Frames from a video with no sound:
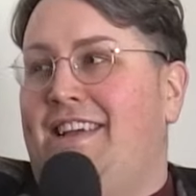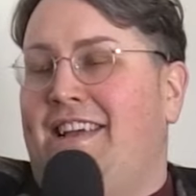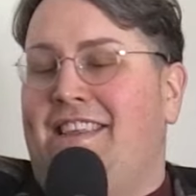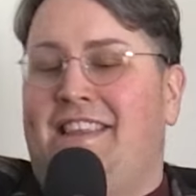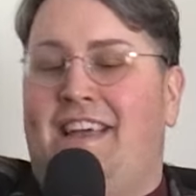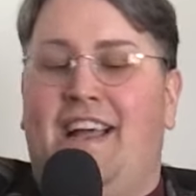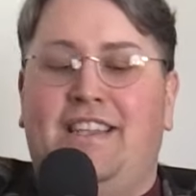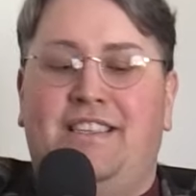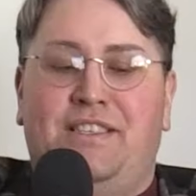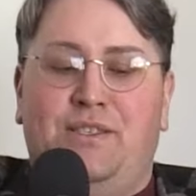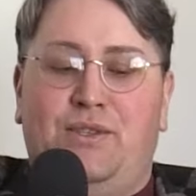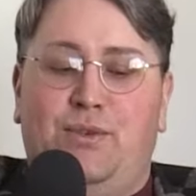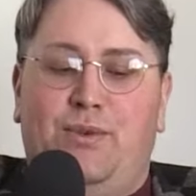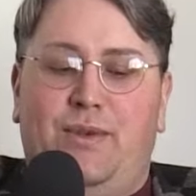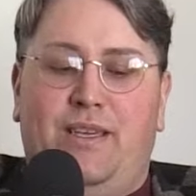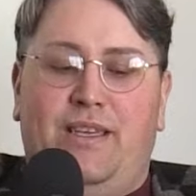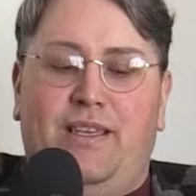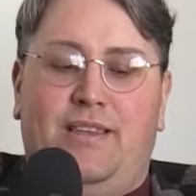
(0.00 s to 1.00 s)
and that's
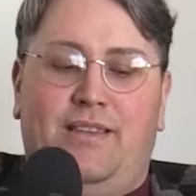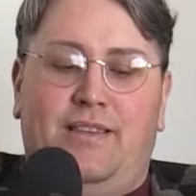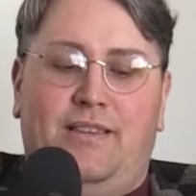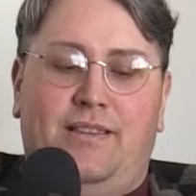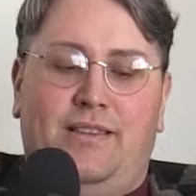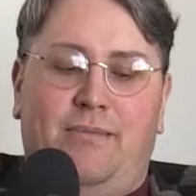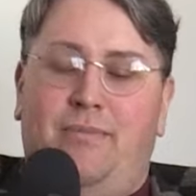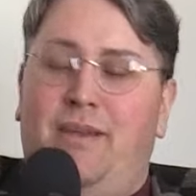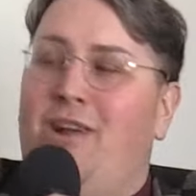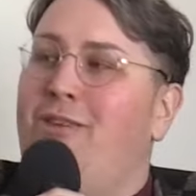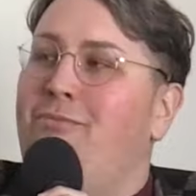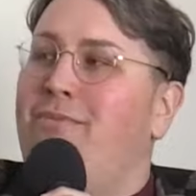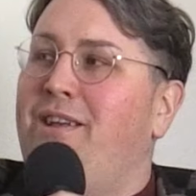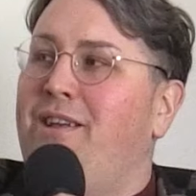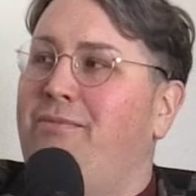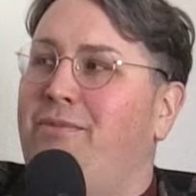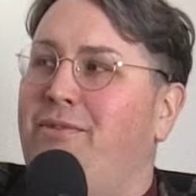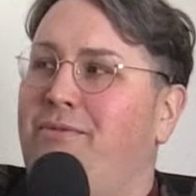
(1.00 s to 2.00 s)
doing the bare
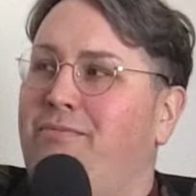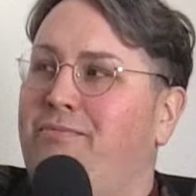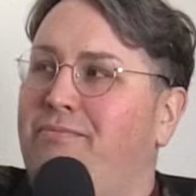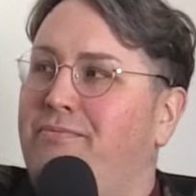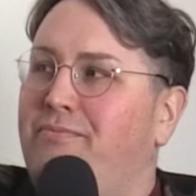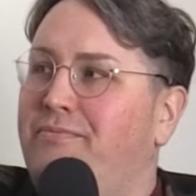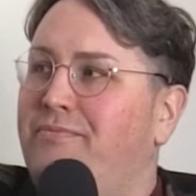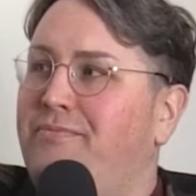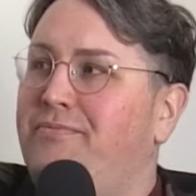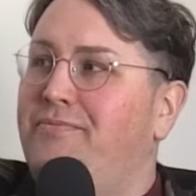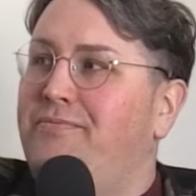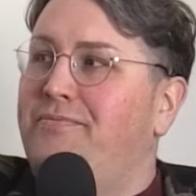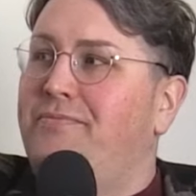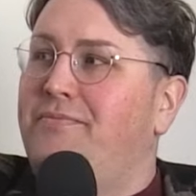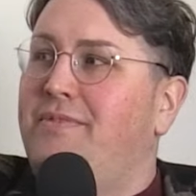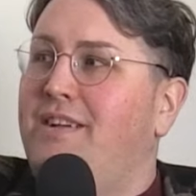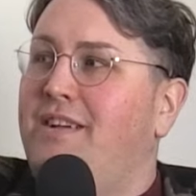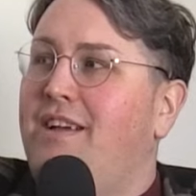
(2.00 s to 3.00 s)
minimum.
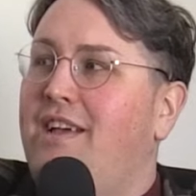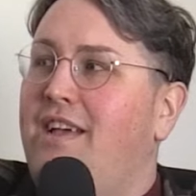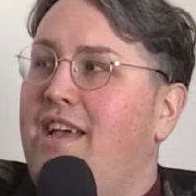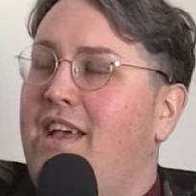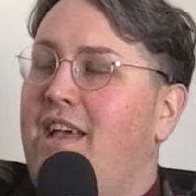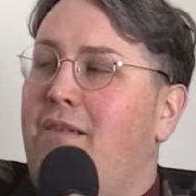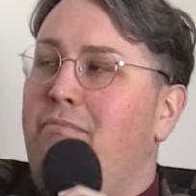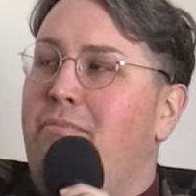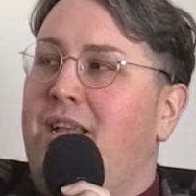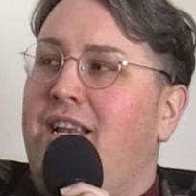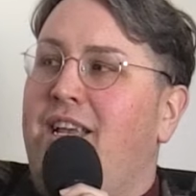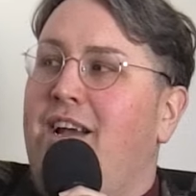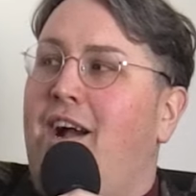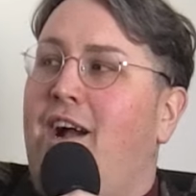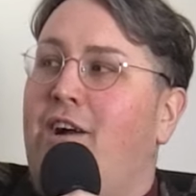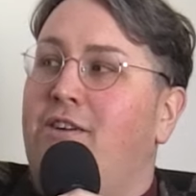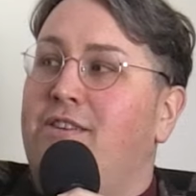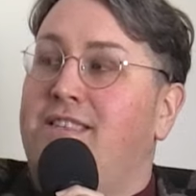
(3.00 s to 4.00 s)

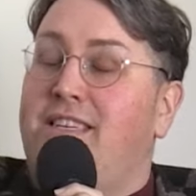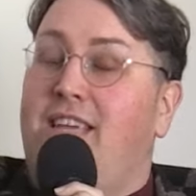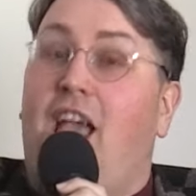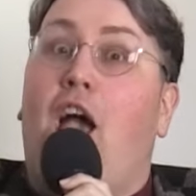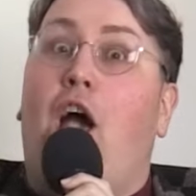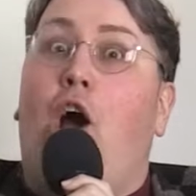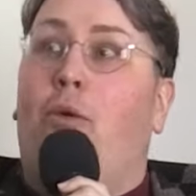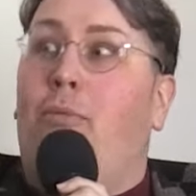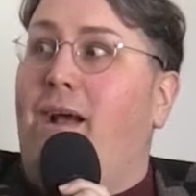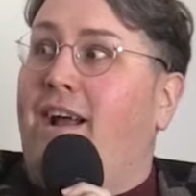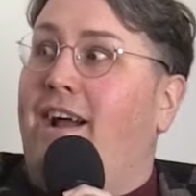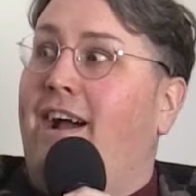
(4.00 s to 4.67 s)
Mediocrity. Oh my